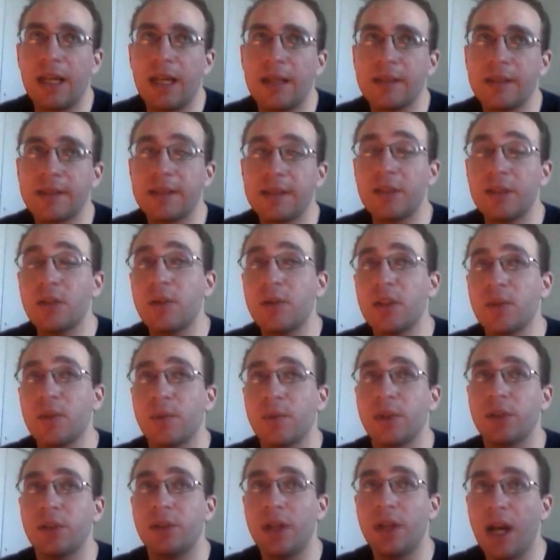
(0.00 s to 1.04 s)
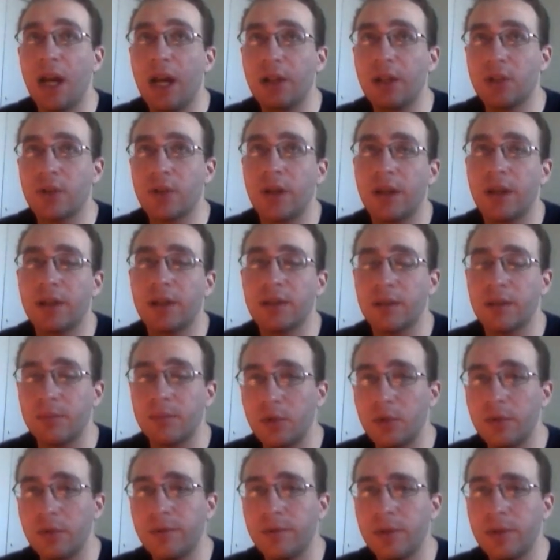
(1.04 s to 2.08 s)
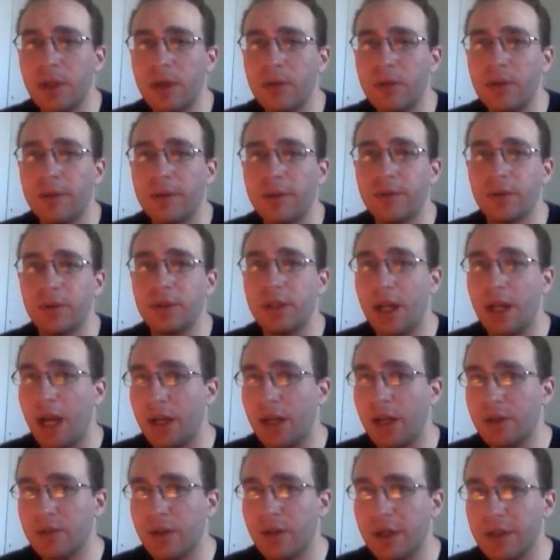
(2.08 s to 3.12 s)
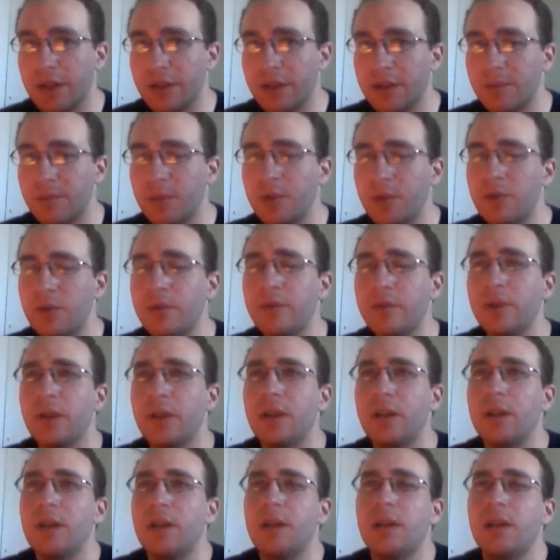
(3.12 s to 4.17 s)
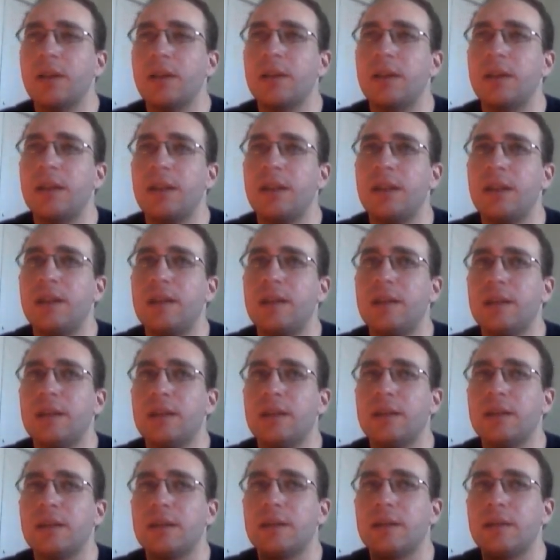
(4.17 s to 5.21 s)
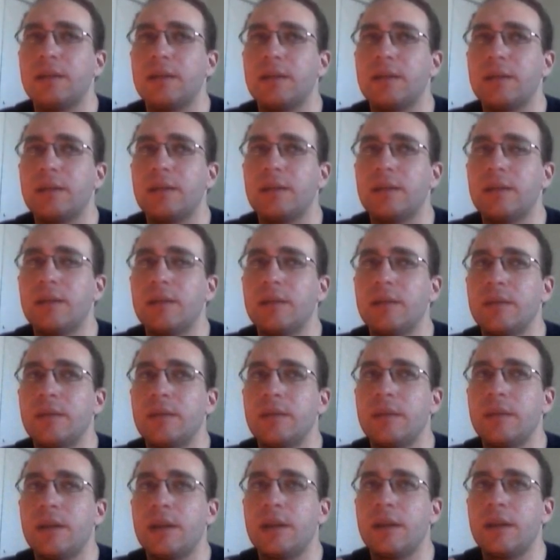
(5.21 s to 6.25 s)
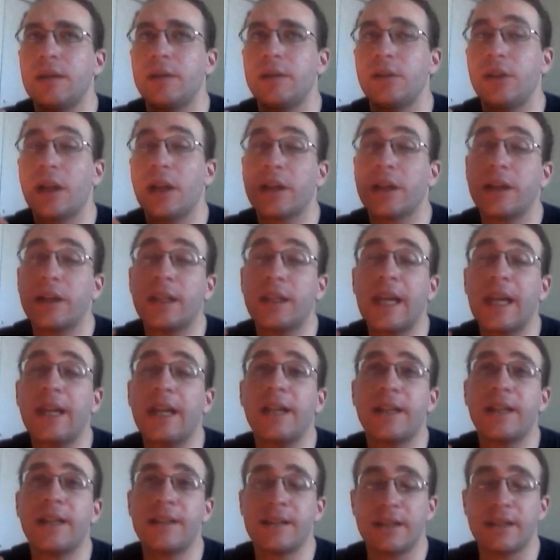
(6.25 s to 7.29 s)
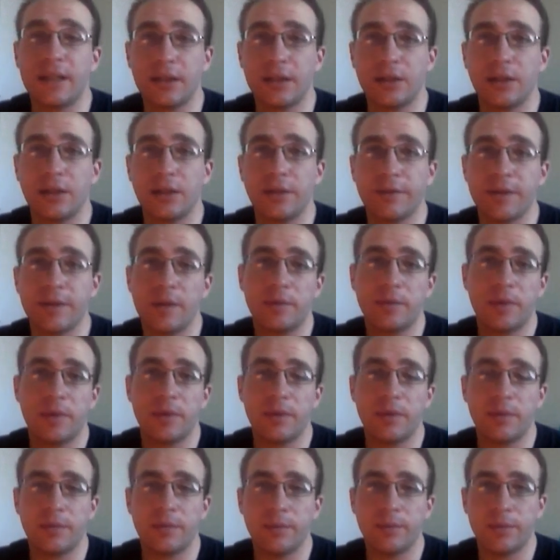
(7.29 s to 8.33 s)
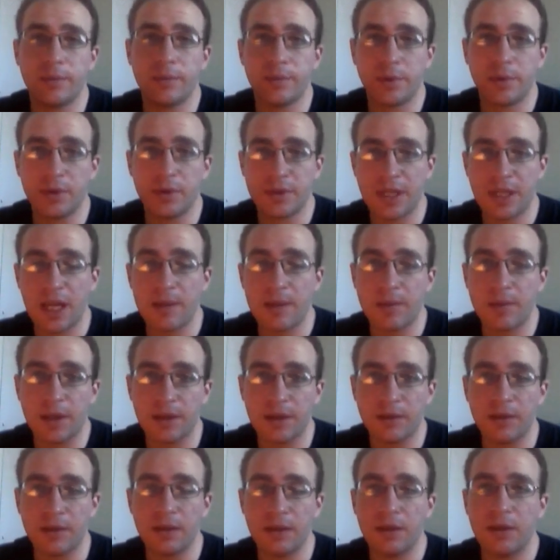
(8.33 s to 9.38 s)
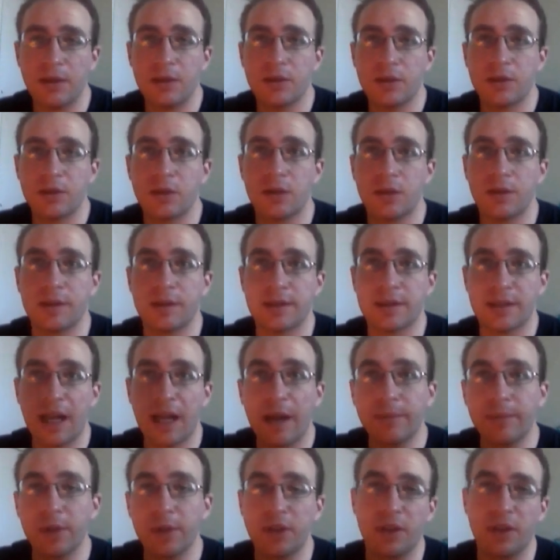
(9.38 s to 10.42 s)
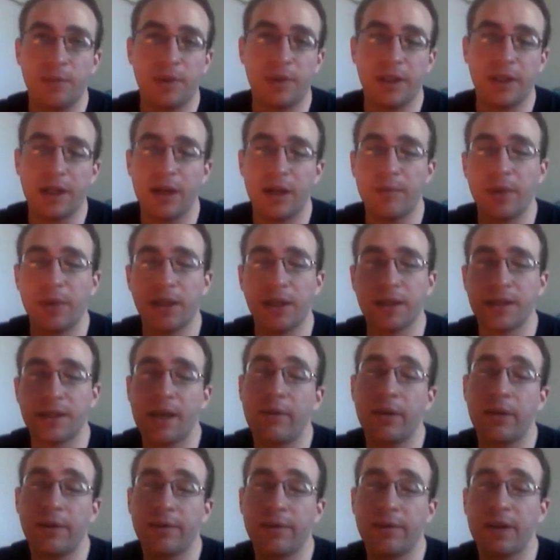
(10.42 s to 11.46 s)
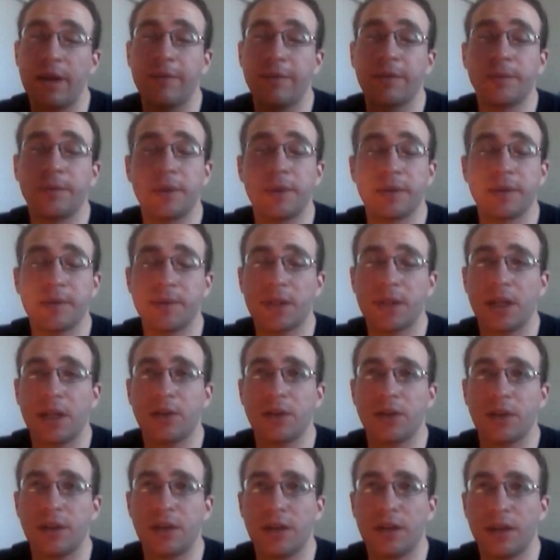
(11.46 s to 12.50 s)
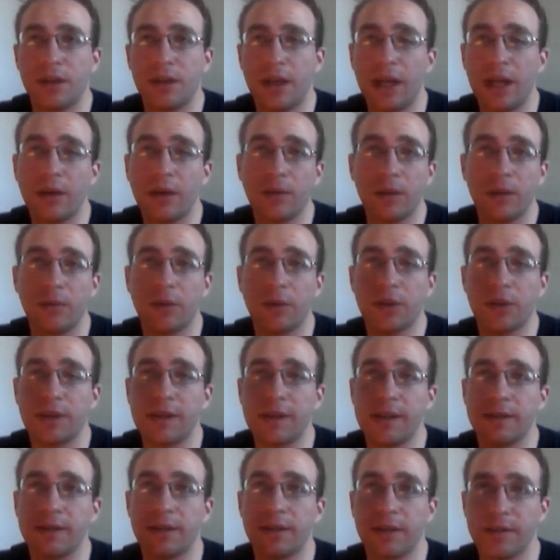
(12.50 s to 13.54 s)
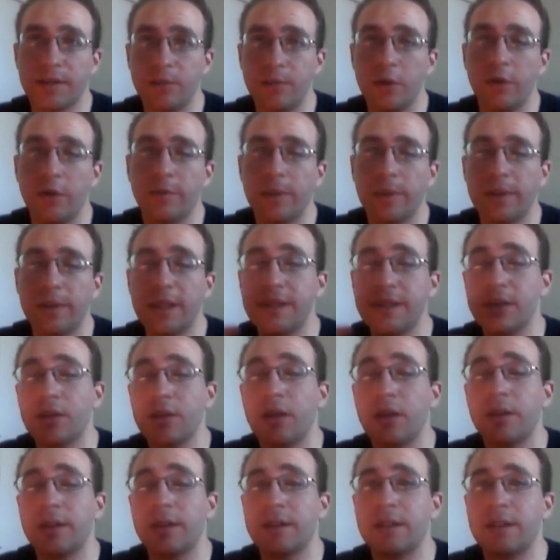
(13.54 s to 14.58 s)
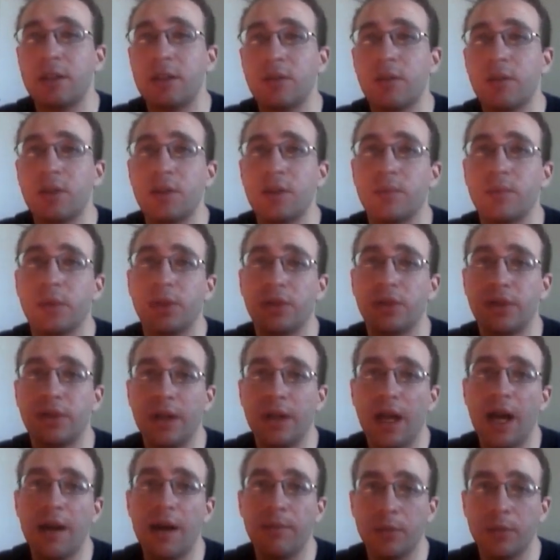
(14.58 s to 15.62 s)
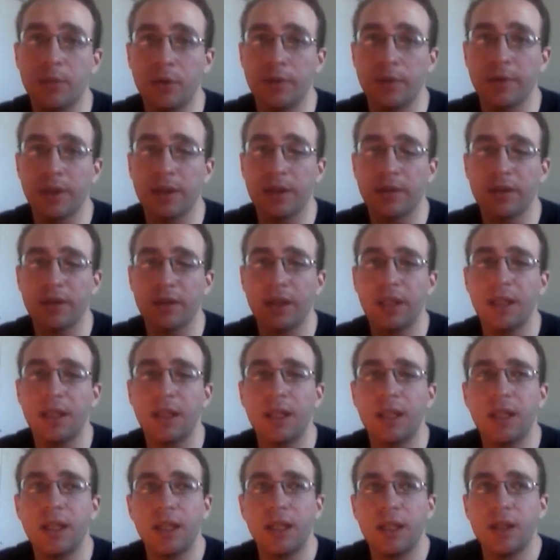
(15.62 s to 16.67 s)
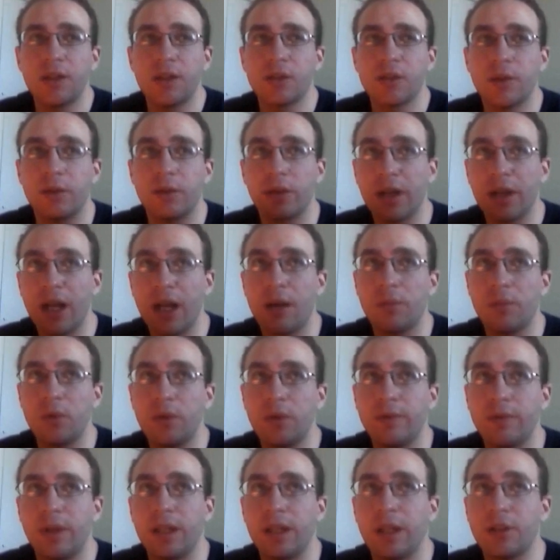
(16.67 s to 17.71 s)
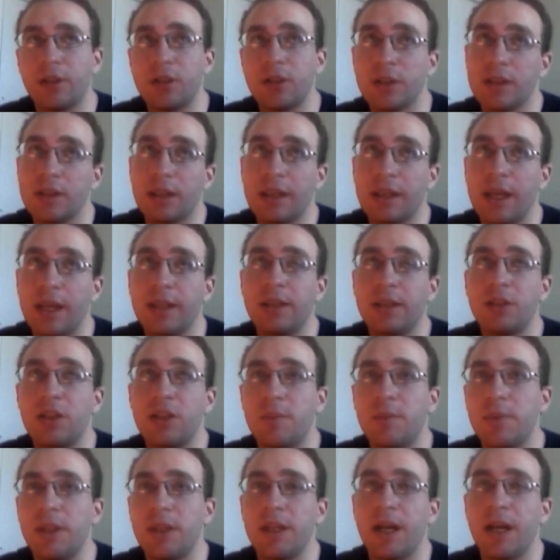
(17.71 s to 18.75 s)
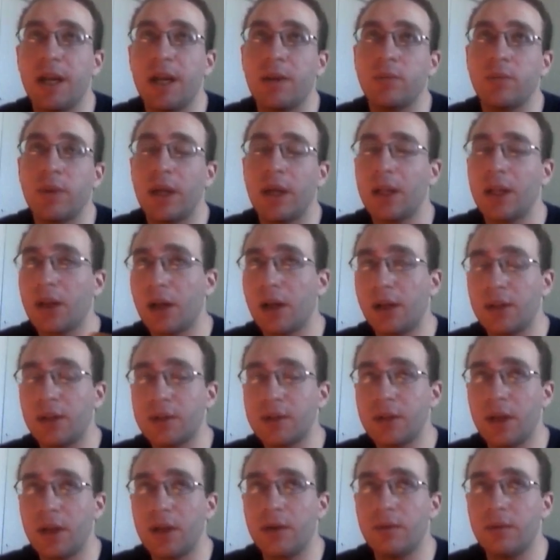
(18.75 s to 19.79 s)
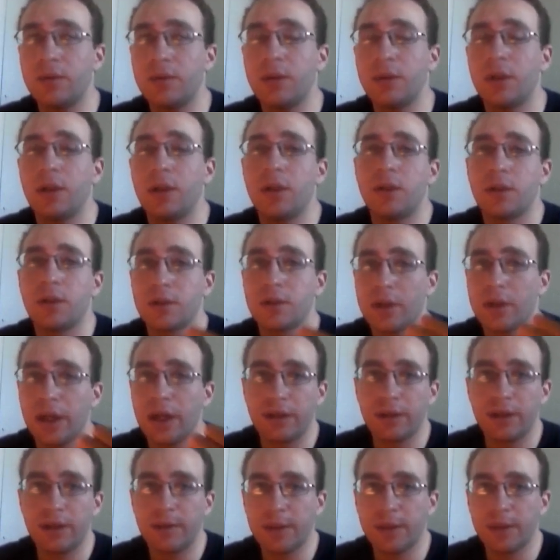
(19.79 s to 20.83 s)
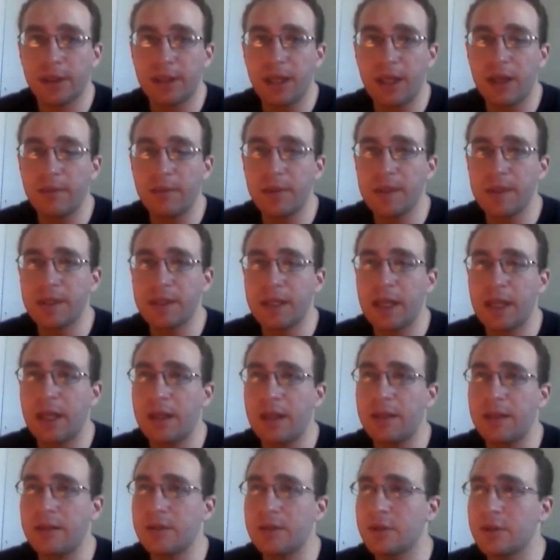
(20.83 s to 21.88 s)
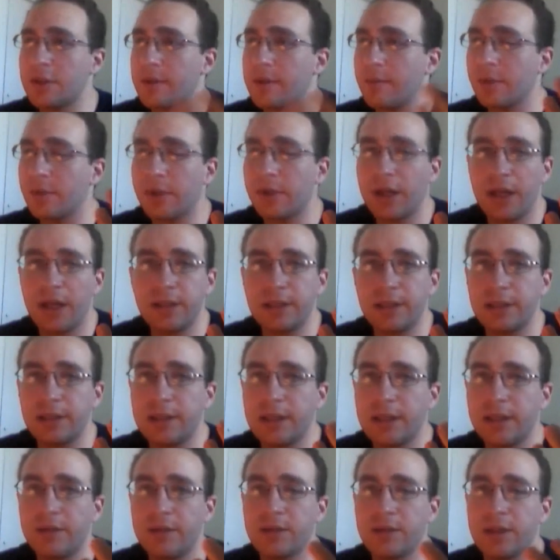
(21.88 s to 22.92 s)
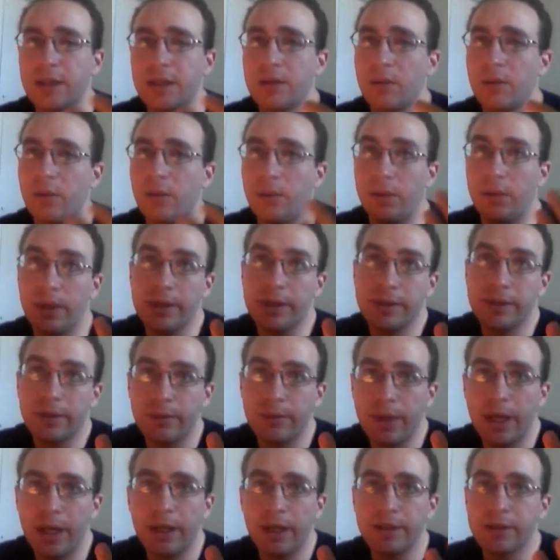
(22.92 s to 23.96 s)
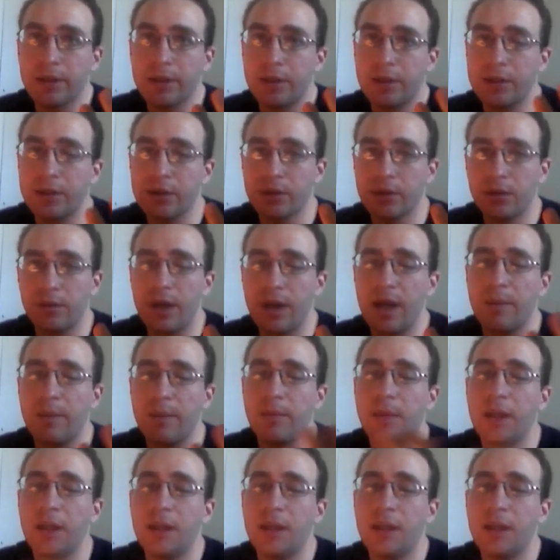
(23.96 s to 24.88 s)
a situation where you're not trying to move, though, if you're not trying to move, you're not going to get any signal from the putamen to stop the GPI, because that would have come from the substantia nigra, which says let's move. But this is all in the situation when you're not moving, right? So when you're not moving, it's just, again, the GPI running on its own, trying to inhibit the thalamus, and similar to Huntington, it's like once in a while it's going to screw up.